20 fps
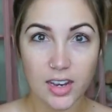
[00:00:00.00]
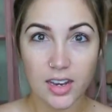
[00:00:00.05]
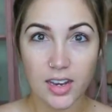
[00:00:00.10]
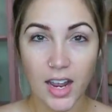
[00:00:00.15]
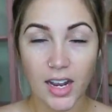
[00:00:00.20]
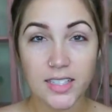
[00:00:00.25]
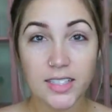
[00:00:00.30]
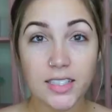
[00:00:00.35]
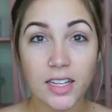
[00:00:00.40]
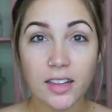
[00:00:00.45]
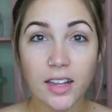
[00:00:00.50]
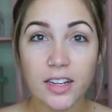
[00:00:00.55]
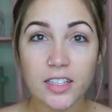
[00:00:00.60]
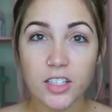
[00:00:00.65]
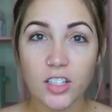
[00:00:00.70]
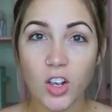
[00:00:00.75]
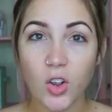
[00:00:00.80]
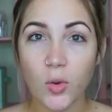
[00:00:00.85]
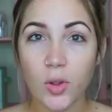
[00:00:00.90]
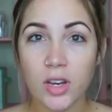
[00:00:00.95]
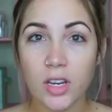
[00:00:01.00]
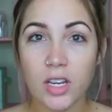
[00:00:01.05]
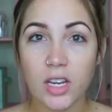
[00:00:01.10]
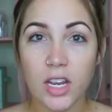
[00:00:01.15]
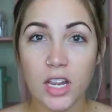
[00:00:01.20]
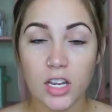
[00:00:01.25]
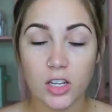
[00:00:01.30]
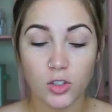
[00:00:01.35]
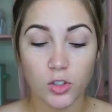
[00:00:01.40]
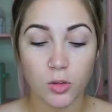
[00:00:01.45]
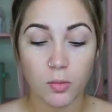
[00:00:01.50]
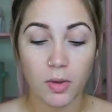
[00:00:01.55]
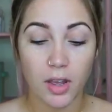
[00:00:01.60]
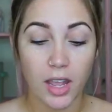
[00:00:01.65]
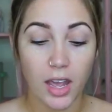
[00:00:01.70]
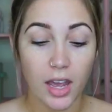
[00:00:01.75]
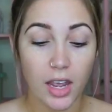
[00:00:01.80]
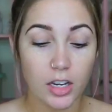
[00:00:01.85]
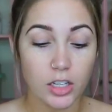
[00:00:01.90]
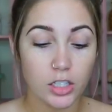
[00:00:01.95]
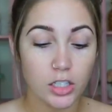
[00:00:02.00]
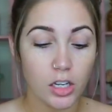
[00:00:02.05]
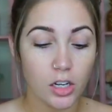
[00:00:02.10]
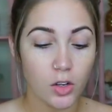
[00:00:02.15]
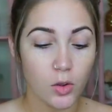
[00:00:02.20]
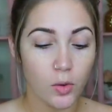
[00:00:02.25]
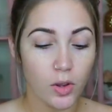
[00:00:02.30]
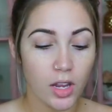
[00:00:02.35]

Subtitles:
Next, I like to go in and do my eyeshadow,